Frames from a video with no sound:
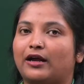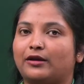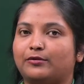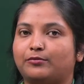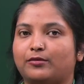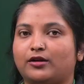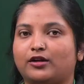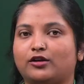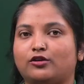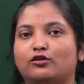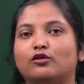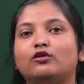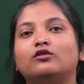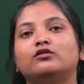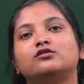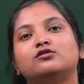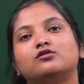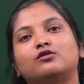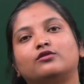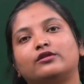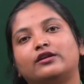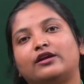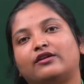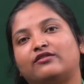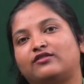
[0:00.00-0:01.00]
no, so
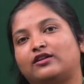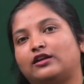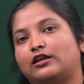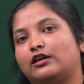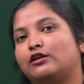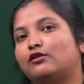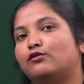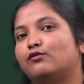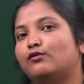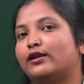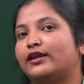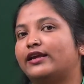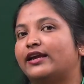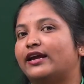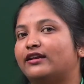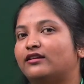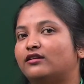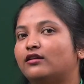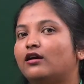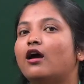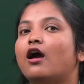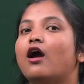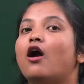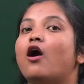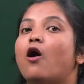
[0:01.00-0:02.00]
definitely you will get
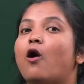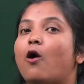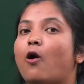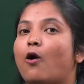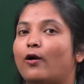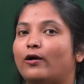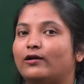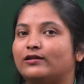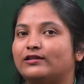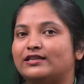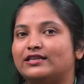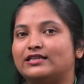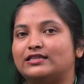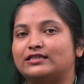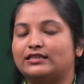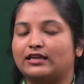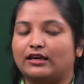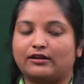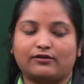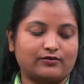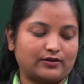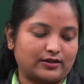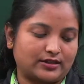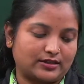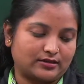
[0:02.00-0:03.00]
all these
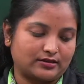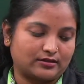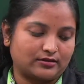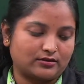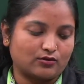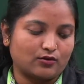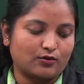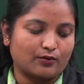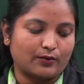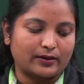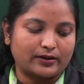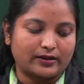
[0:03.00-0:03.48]
services over there.